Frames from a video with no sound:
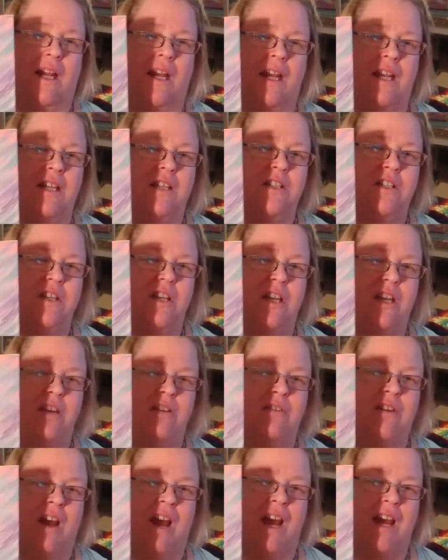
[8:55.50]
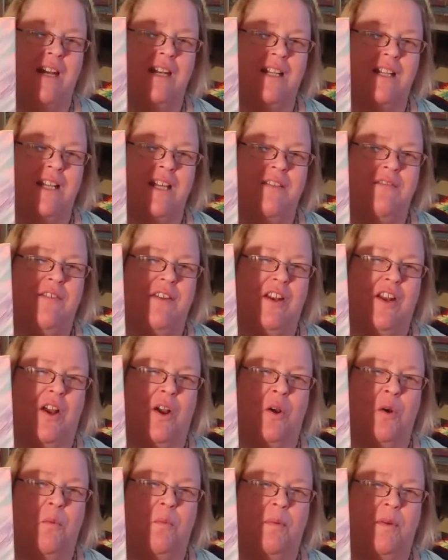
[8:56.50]
is you kind of leave it
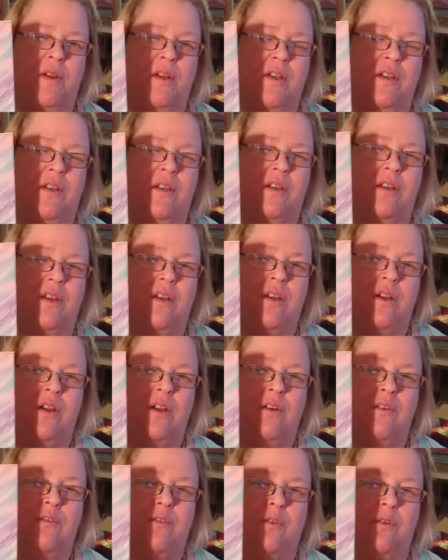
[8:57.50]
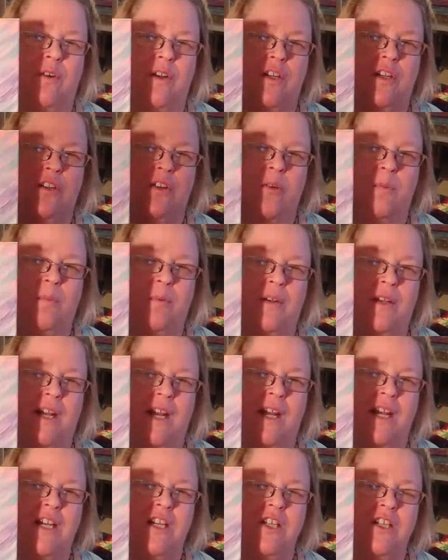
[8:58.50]
open for
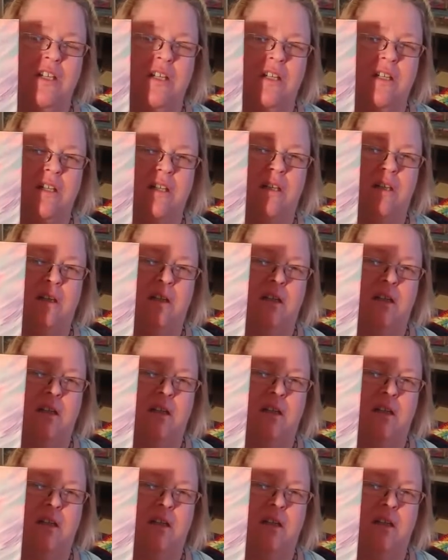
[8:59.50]
interpretation.